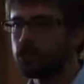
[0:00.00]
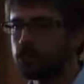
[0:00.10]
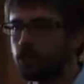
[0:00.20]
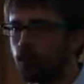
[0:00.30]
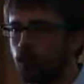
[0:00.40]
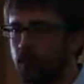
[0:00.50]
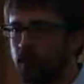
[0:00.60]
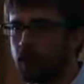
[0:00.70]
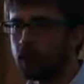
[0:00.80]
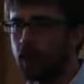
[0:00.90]
which
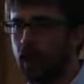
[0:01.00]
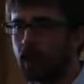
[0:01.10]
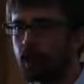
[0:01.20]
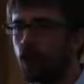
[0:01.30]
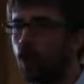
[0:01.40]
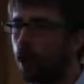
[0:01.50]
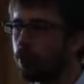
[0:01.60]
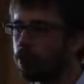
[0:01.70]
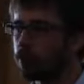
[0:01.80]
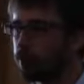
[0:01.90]
we had no
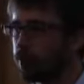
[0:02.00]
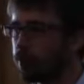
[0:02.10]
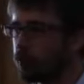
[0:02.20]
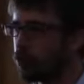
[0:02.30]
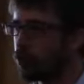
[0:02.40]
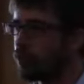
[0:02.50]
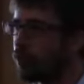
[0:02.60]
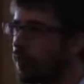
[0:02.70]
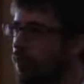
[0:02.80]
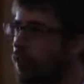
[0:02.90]
opportunity to
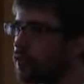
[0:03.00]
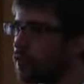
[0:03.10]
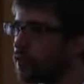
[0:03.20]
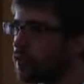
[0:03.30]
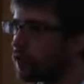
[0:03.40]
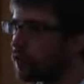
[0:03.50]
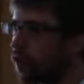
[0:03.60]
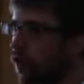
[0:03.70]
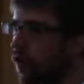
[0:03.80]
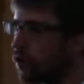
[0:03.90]
repeat
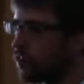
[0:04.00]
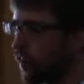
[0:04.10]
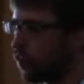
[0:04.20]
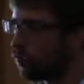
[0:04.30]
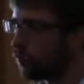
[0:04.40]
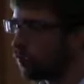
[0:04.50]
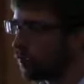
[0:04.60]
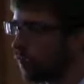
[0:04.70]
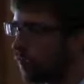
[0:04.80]
ourselves,